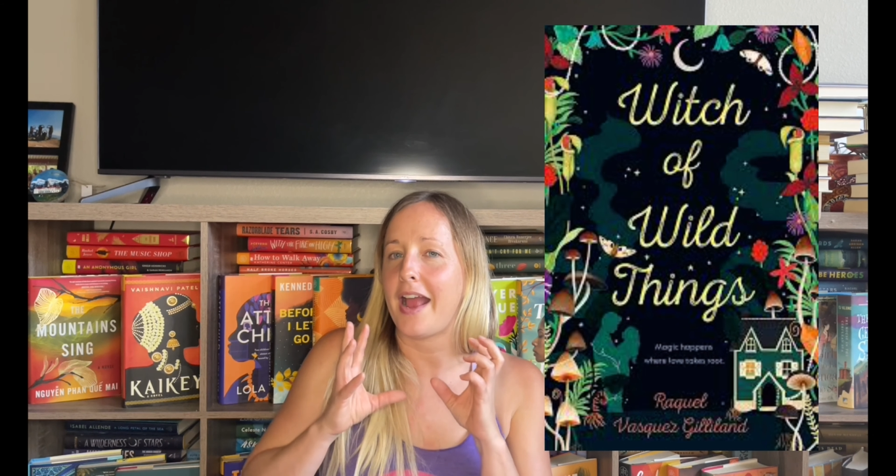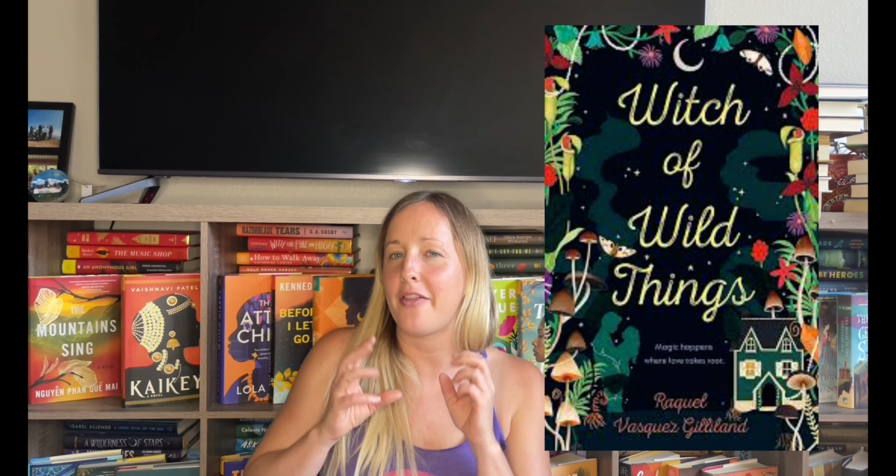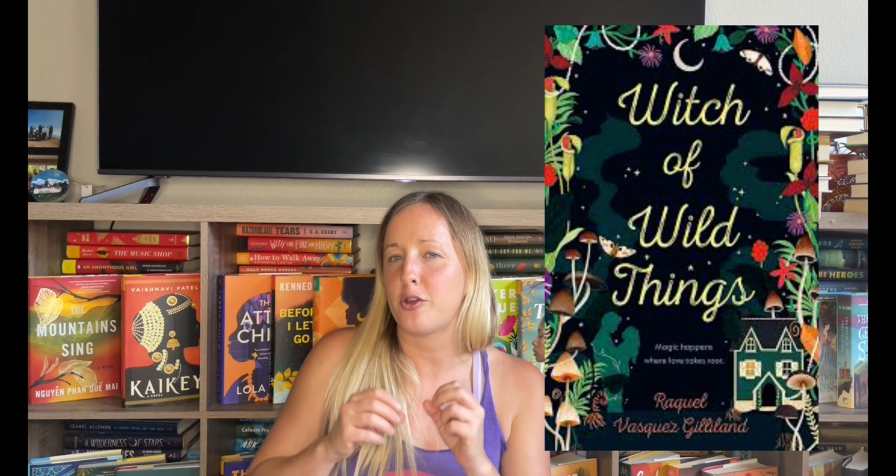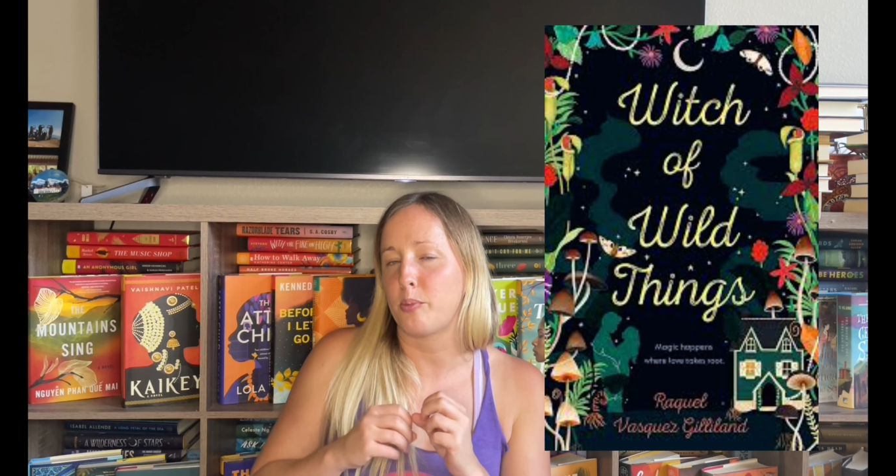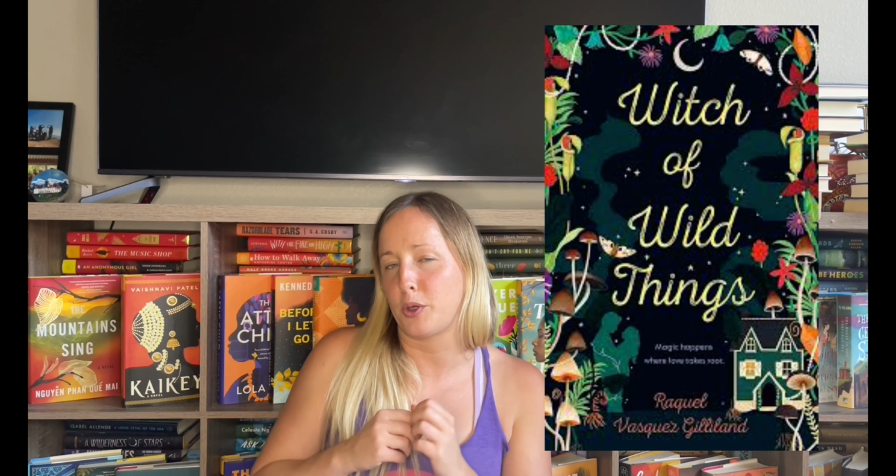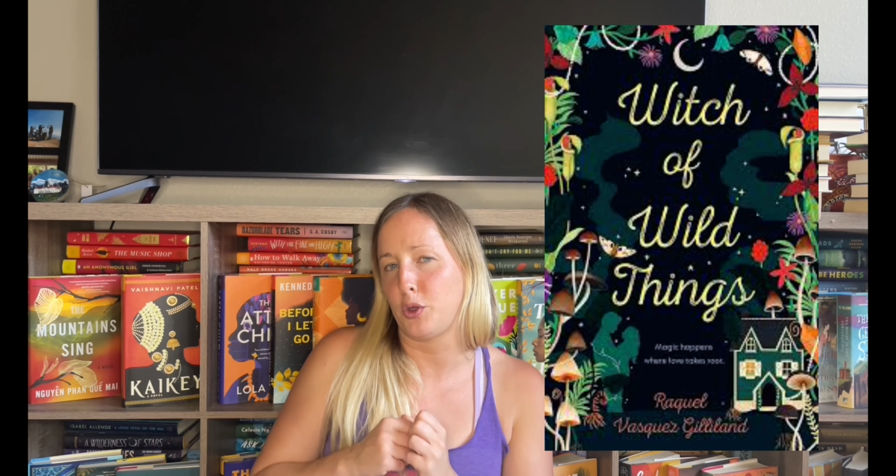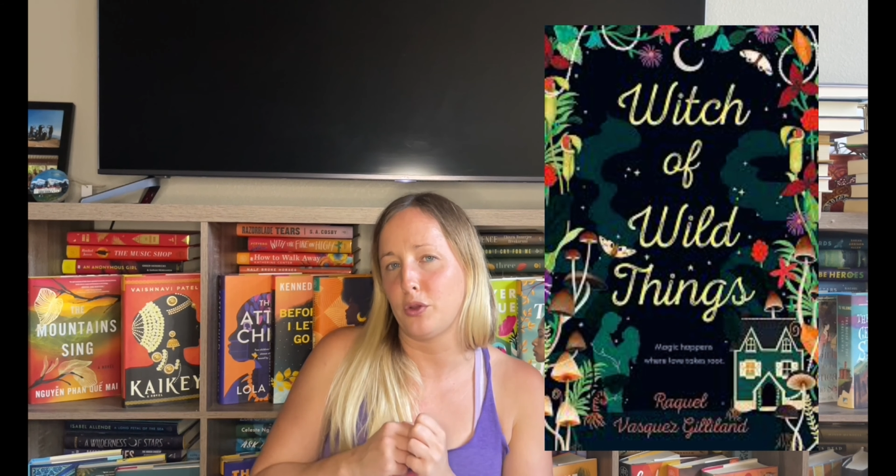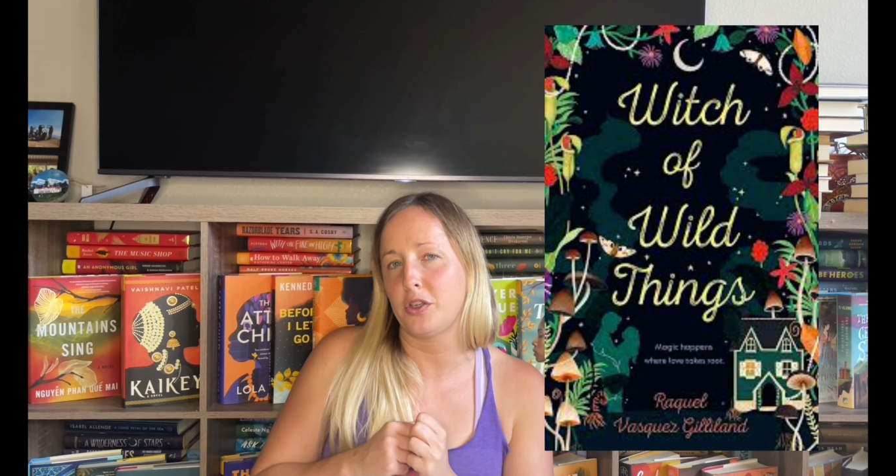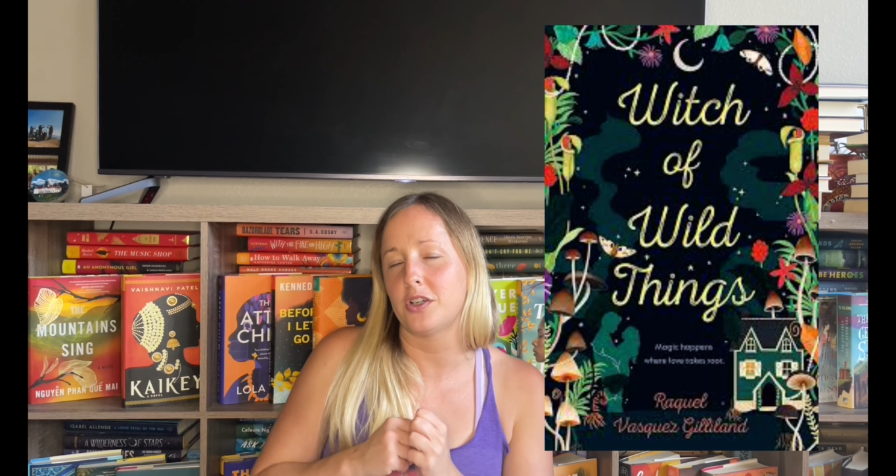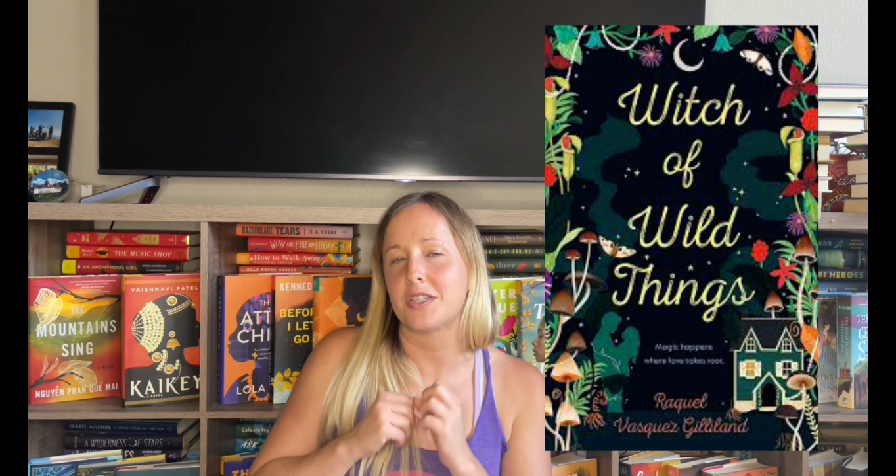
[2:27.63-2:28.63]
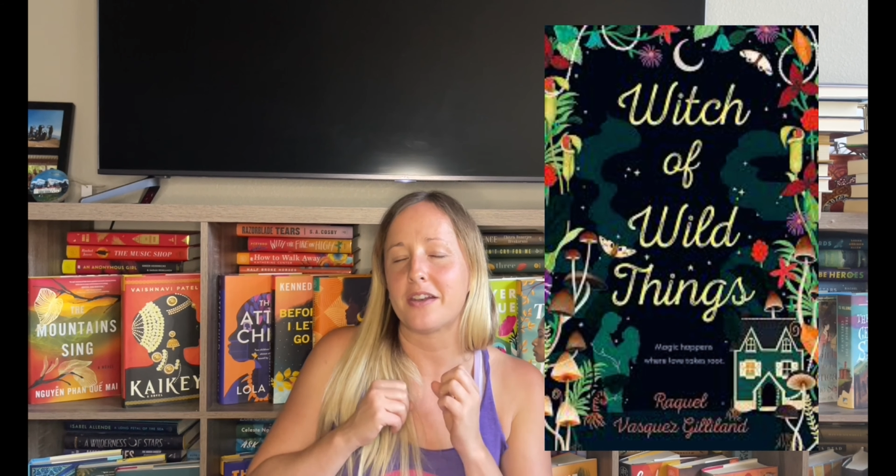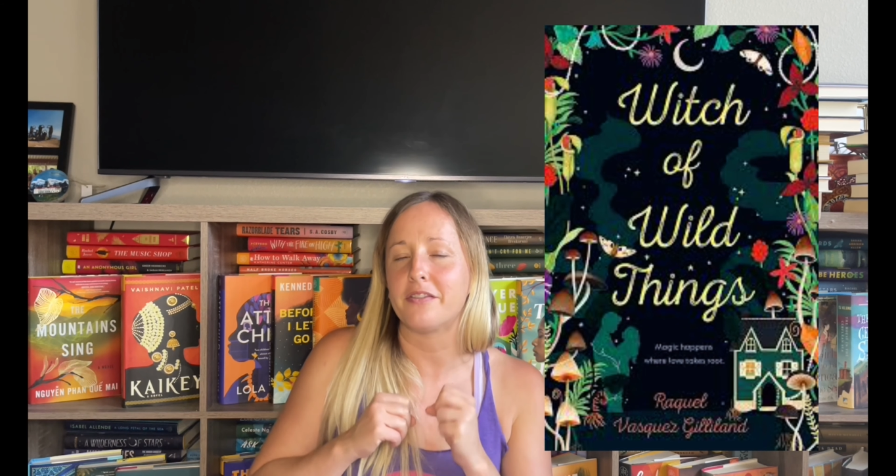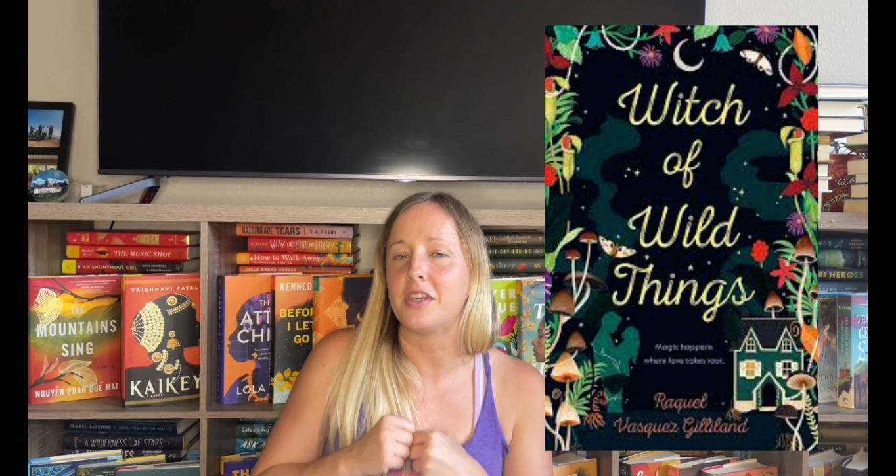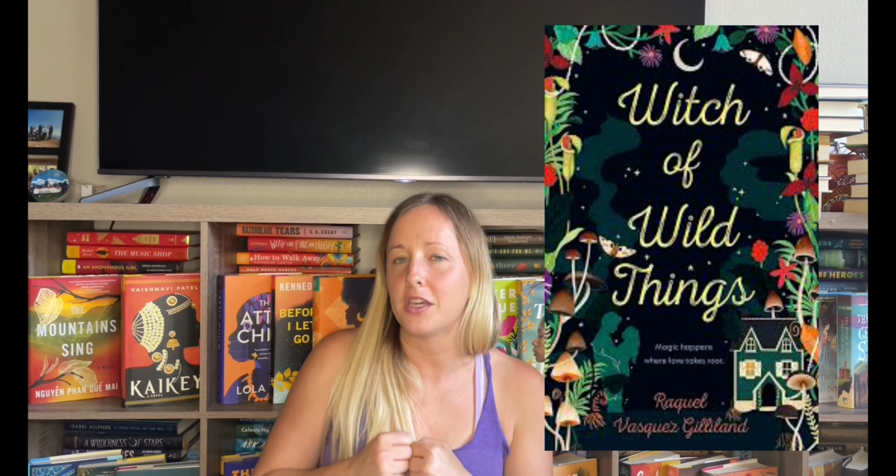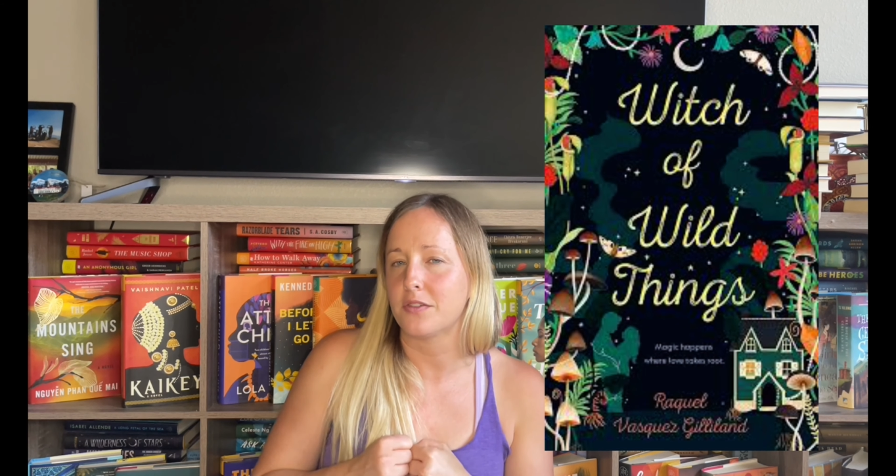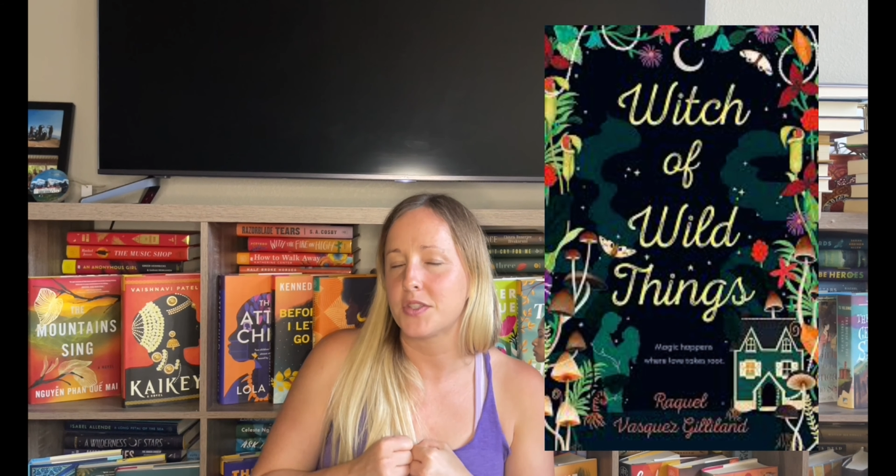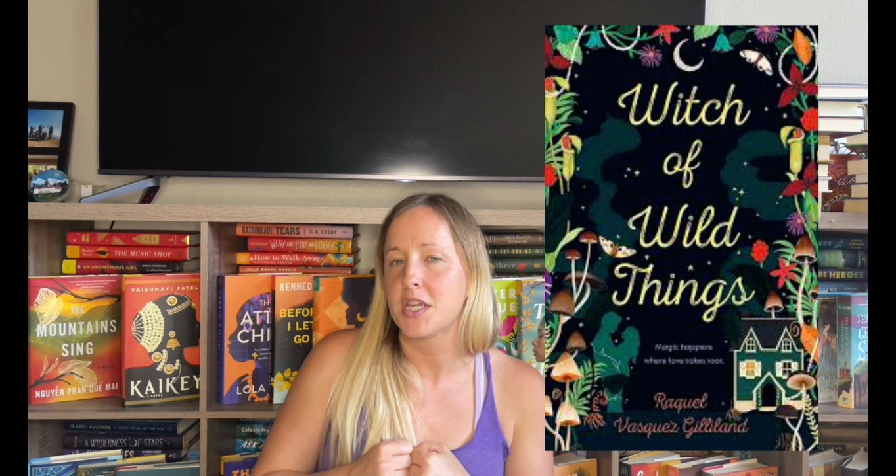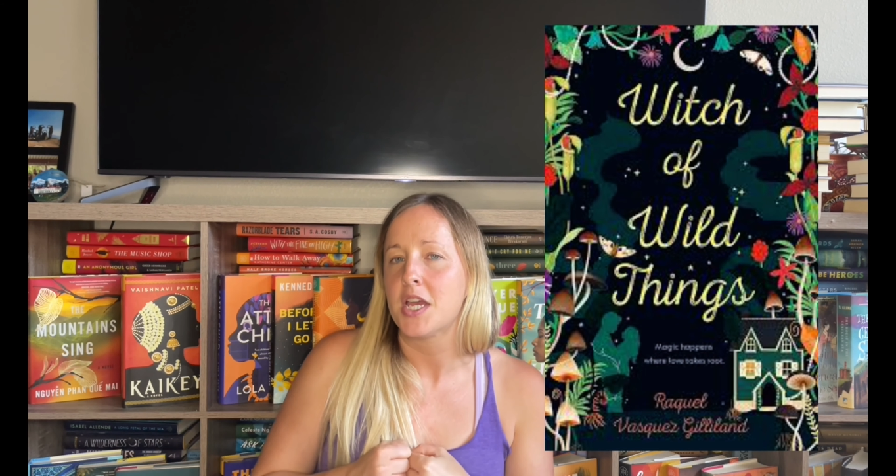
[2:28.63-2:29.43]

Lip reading: and their peculiar set of gifts